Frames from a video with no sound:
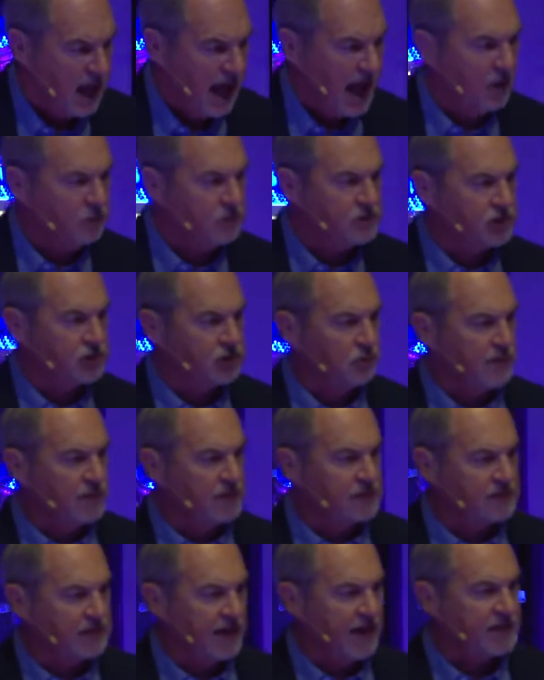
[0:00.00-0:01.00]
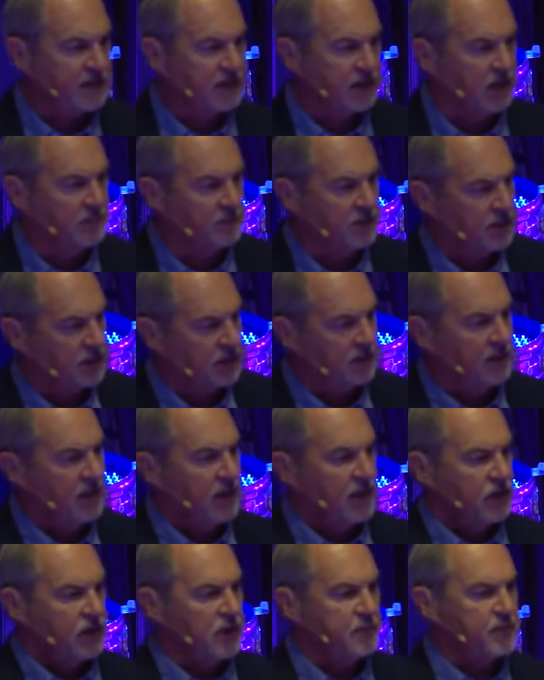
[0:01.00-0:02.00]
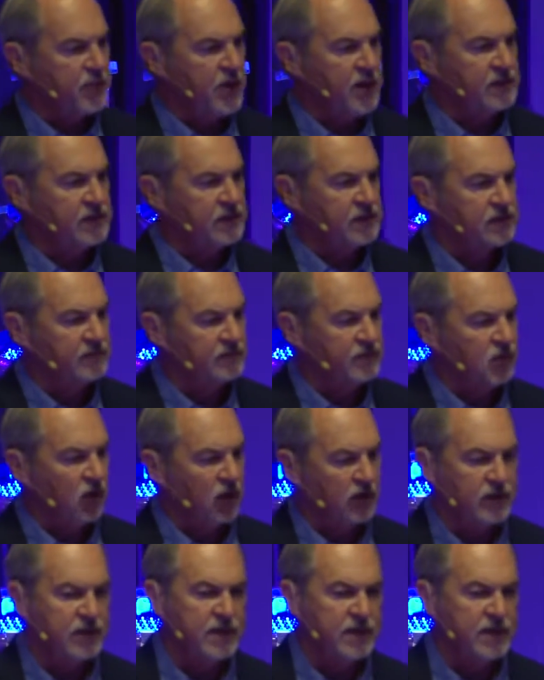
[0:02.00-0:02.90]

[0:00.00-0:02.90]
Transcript: I was so excited about the, the presence of God.